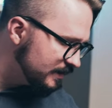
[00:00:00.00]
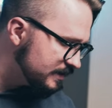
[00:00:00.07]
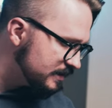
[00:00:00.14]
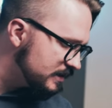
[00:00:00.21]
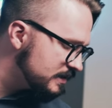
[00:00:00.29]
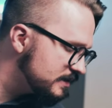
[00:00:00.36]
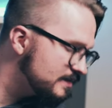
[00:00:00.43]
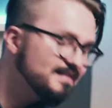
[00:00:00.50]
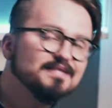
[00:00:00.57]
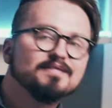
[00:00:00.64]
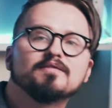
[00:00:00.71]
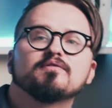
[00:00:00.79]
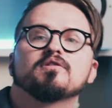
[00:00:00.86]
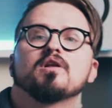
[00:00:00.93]
this is
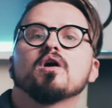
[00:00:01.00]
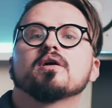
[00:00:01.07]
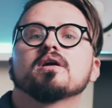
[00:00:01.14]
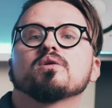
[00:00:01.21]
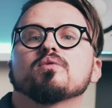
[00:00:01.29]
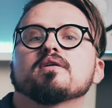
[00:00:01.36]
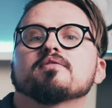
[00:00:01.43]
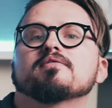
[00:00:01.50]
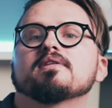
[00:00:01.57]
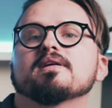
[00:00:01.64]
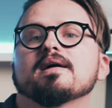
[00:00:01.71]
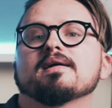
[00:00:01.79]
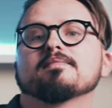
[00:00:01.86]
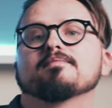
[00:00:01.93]
vlogging with
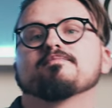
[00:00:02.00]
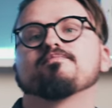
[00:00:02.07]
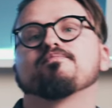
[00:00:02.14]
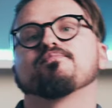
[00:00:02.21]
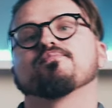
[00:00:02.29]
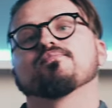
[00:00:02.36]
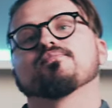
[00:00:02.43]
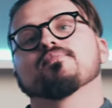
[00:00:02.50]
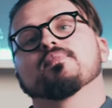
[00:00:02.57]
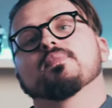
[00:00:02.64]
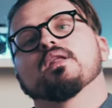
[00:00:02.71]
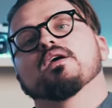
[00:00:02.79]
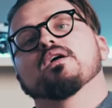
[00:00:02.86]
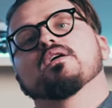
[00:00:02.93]
the
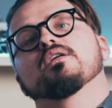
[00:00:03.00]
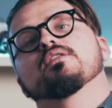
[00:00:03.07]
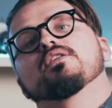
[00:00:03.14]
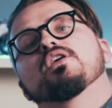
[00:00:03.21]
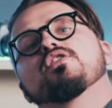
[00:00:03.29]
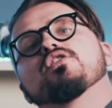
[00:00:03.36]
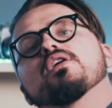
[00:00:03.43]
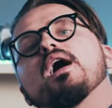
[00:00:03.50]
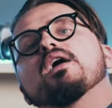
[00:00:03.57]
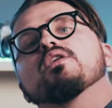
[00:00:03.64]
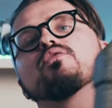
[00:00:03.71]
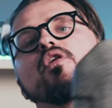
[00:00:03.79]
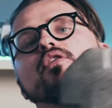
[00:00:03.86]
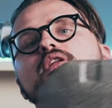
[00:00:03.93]
DJI
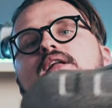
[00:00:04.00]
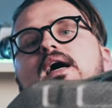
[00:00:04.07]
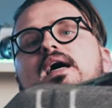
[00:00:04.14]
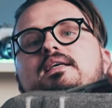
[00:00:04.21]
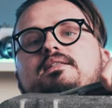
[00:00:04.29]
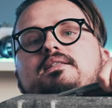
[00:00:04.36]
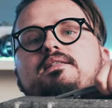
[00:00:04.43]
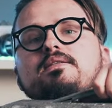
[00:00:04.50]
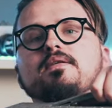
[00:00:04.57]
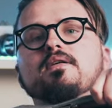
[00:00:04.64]
Ronin S.